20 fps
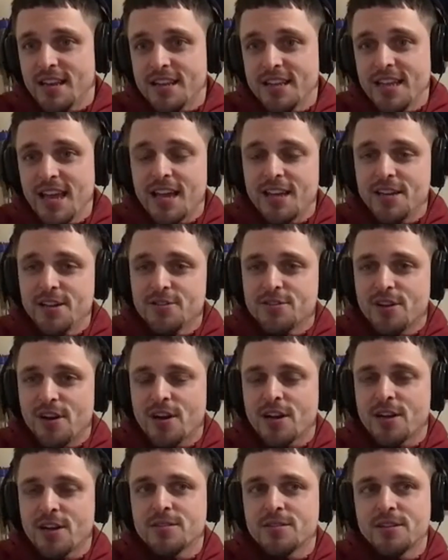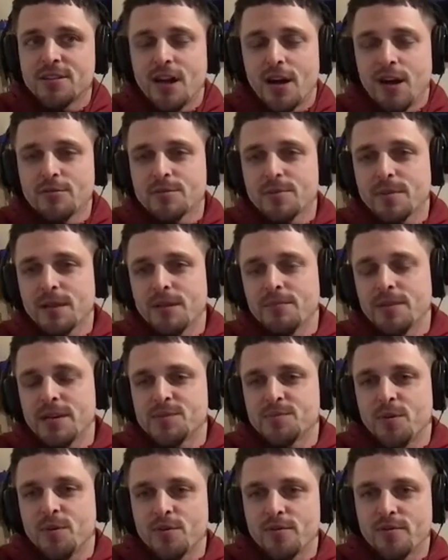Yeah, you're talking, I was playing
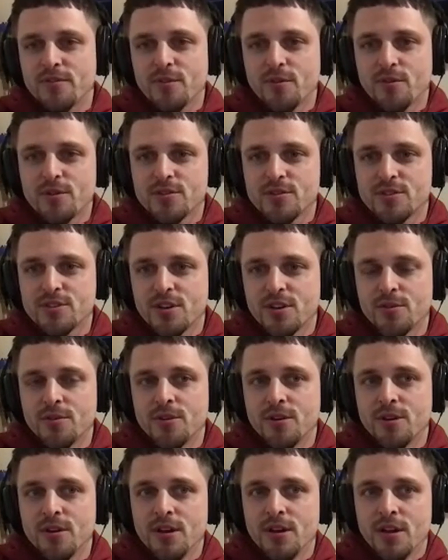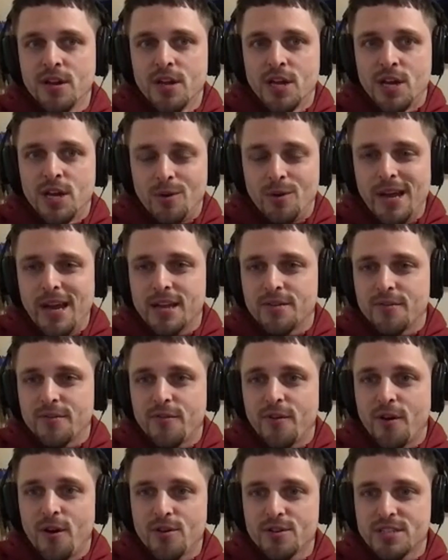baseball in Florida, so we had a
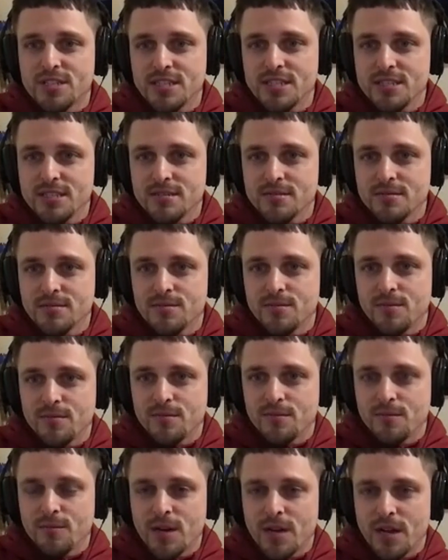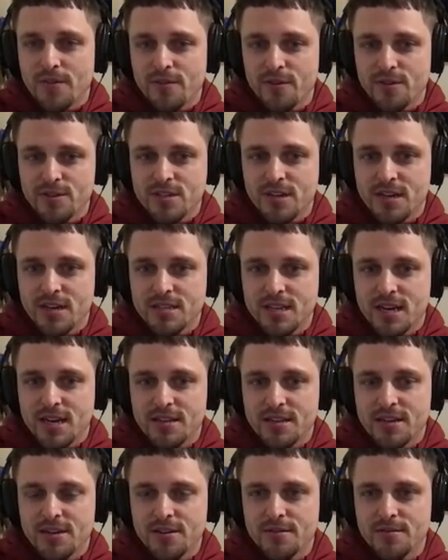fall season when I first got
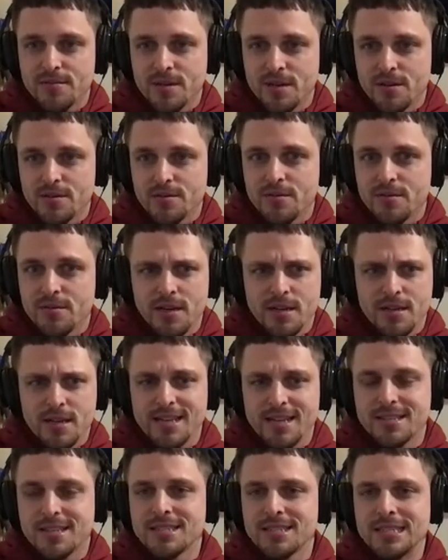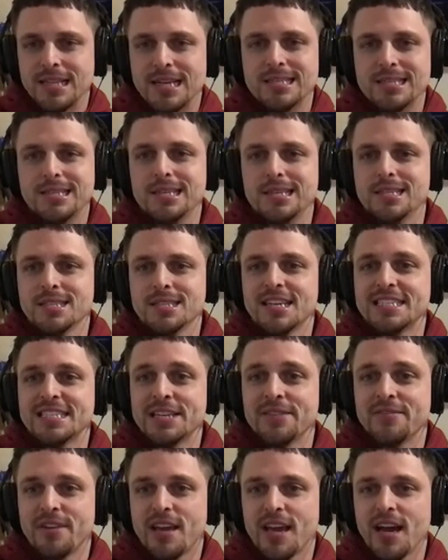down there, and that season doesn't
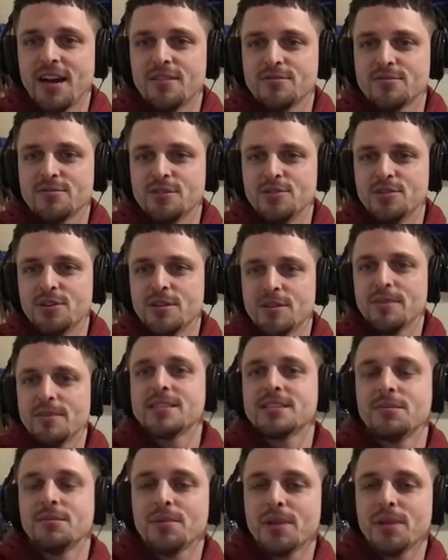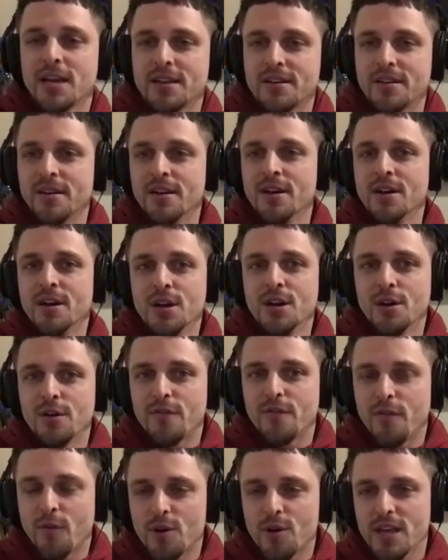even count. So you can imagine I'm playing
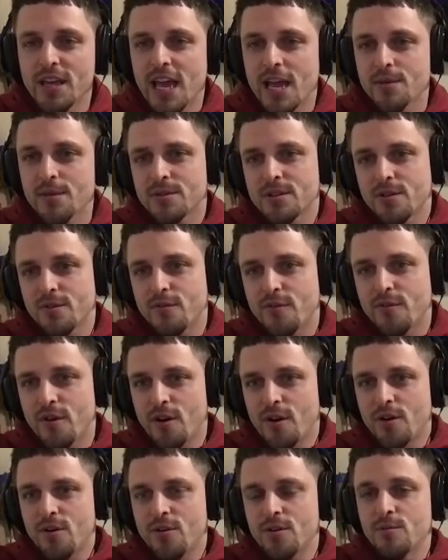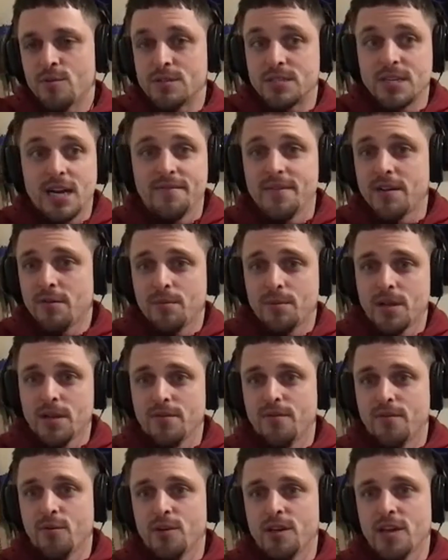40 games in the fall, which I've never
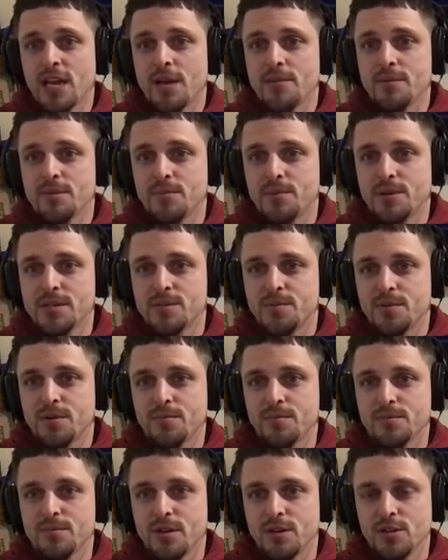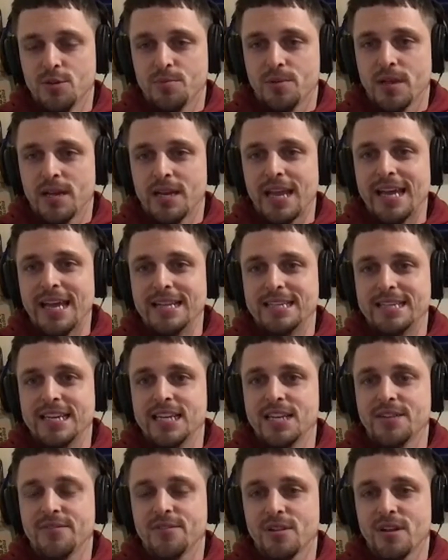played 40 games in Pittsburgh. You're playing
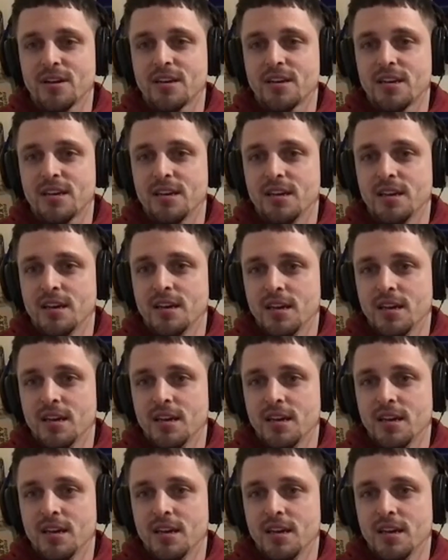18 if you're lucky.